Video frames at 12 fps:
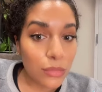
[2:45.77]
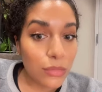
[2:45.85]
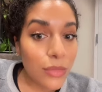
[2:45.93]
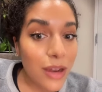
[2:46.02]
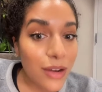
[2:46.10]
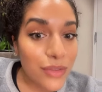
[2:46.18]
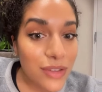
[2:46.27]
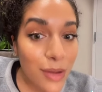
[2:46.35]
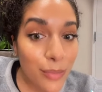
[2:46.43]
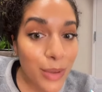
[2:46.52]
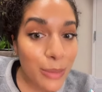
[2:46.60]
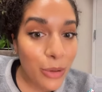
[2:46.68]
And if
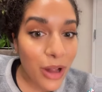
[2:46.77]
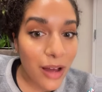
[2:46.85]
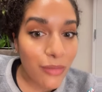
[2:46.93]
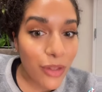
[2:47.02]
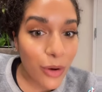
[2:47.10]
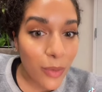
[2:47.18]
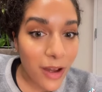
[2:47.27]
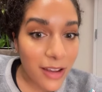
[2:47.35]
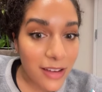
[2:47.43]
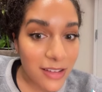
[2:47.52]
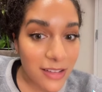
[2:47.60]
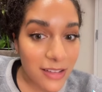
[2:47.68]
some people have their
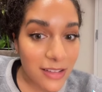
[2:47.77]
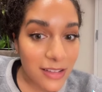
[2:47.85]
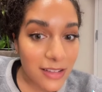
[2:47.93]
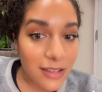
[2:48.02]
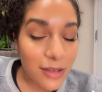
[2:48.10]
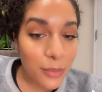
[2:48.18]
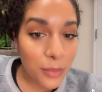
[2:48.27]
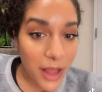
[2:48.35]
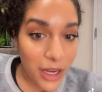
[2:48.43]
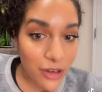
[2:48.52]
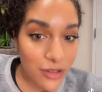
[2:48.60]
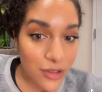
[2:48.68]
way,
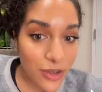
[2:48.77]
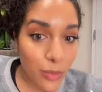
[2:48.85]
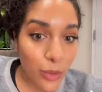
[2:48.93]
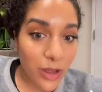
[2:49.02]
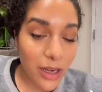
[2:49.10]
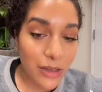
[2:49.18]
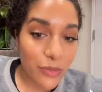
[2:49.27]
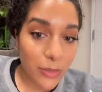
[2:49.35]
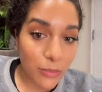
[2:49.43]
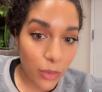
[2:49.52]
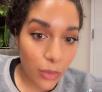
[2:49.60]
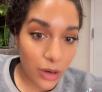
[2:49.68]
Black history will get even
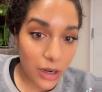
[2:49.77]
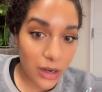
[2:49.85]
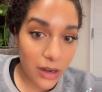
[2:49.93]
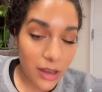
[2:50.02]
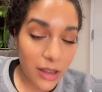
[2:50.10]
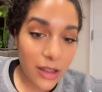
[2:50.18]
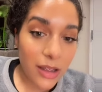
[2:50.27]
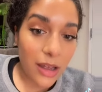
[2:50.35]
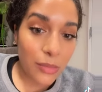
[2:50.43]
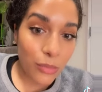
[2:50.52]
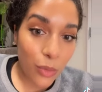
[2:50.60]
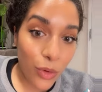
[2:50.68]
more
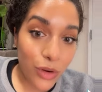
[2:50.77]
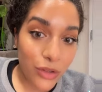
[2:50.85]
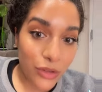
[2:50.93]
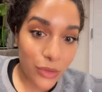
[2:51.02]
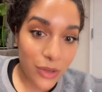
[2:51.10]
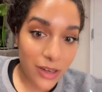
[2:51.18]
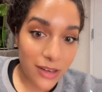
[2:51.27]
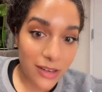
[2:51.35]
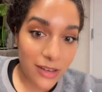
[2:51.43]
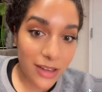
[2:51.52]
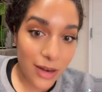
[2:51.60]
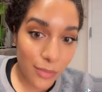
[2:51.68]
and more diluted
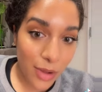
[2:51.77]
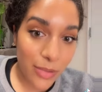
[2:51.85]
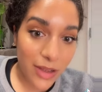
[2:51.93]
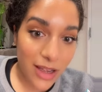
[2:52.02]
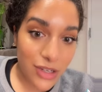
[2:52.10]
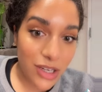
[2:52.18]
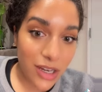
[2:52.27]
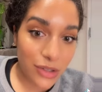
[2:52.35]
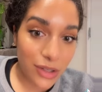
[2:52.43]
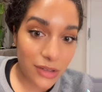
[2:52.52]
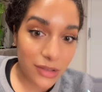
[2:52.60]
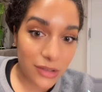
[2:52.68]
in public education.